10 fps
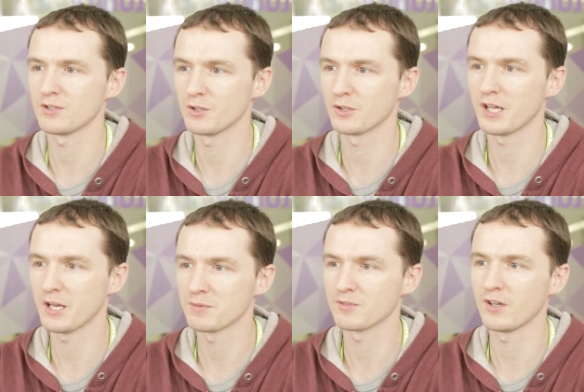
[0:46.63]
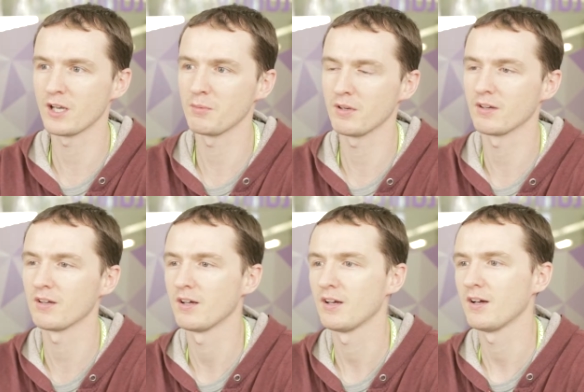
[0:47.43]
shooter games available
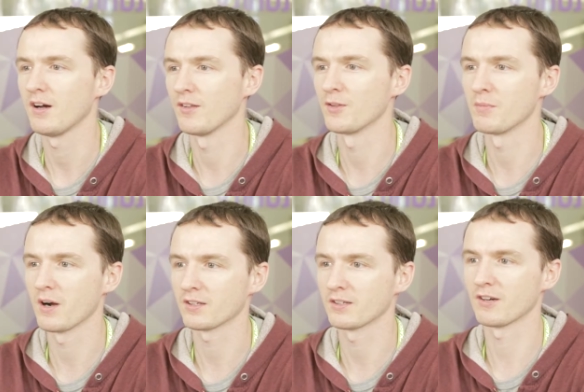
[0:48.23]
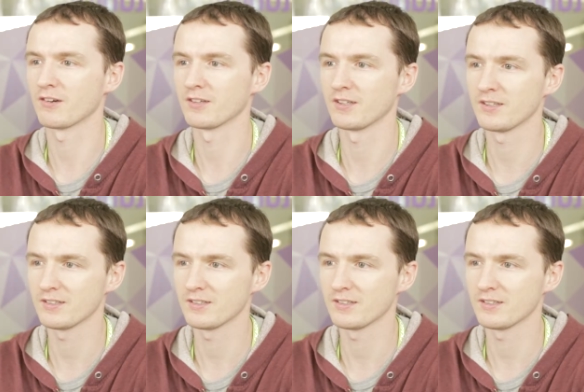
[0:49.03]
on the market currently.